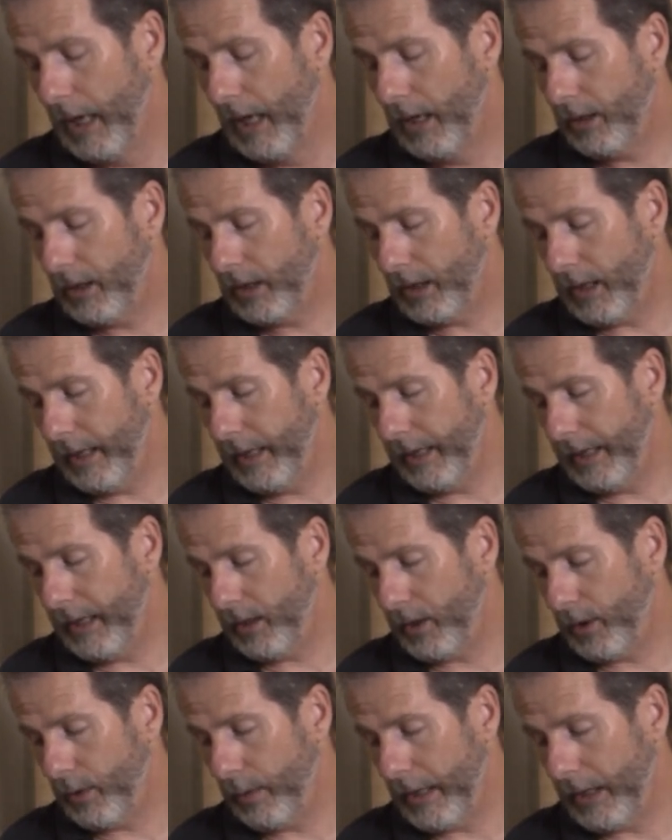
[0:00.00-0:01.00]
Just letting it
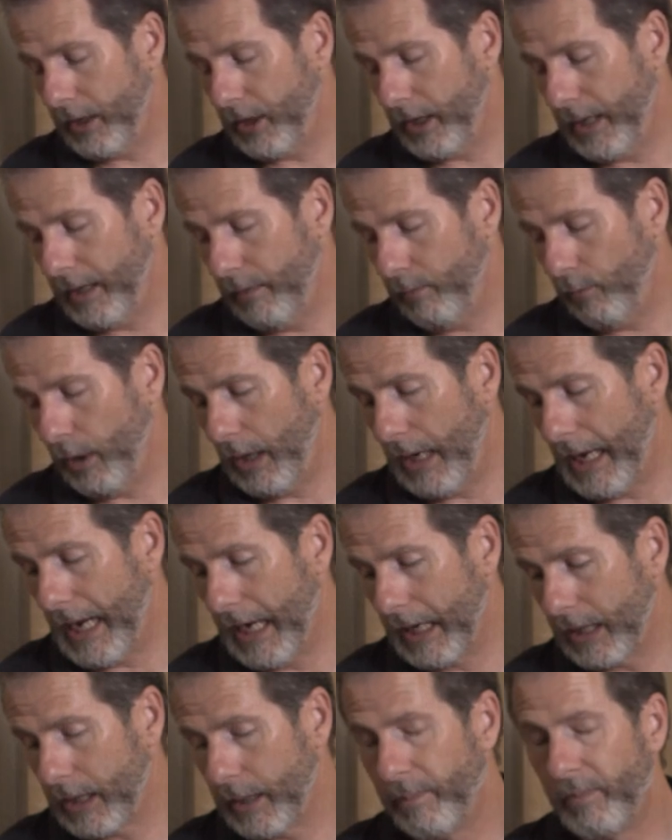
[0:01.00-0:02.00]
stretch and
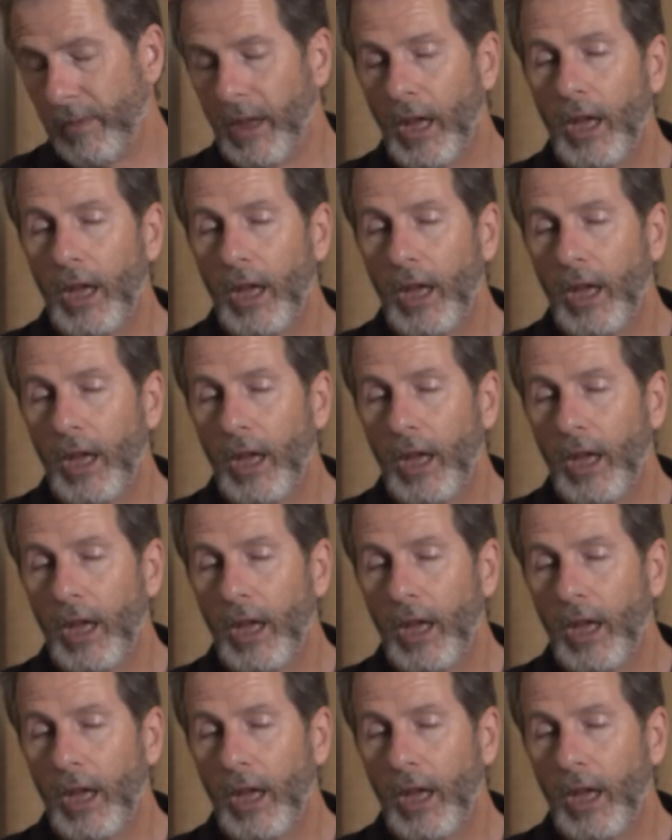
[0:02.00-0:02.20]
relax.